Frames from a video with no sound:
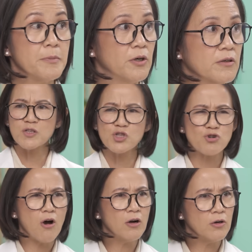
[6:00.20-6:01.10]
smoke,
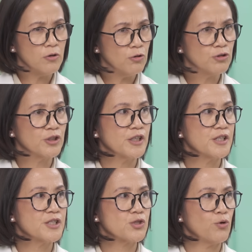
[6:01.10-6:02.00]
strong
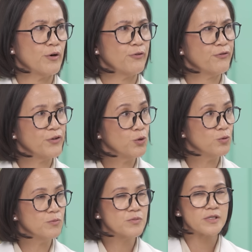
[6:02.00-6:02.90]
odors or
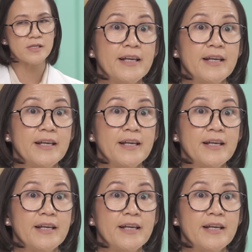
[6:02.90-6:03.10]
fumes.